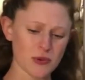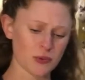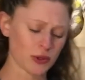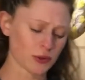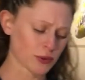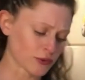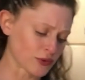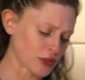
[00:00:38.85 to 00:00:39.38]

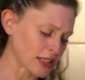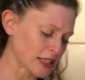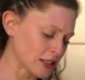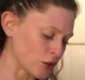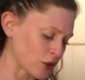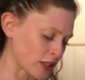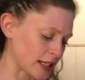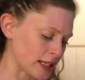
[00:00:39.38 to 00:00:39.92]
where we're really
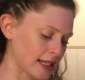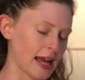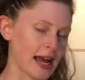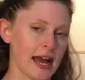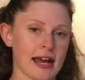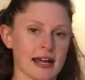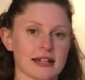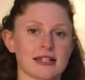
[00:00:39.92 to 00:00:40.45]
looking
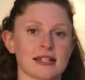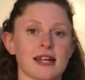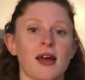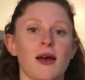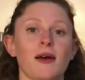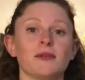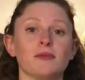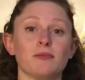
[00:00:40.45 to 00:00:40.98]
at
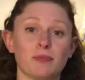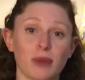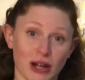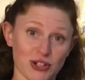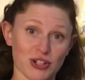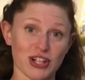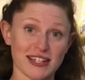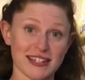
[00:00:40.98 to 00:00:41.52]

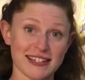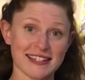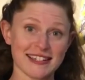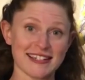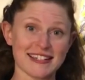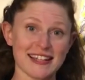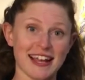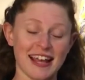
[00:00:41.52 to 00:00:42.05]

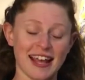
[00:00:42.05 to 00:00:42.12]
budgets.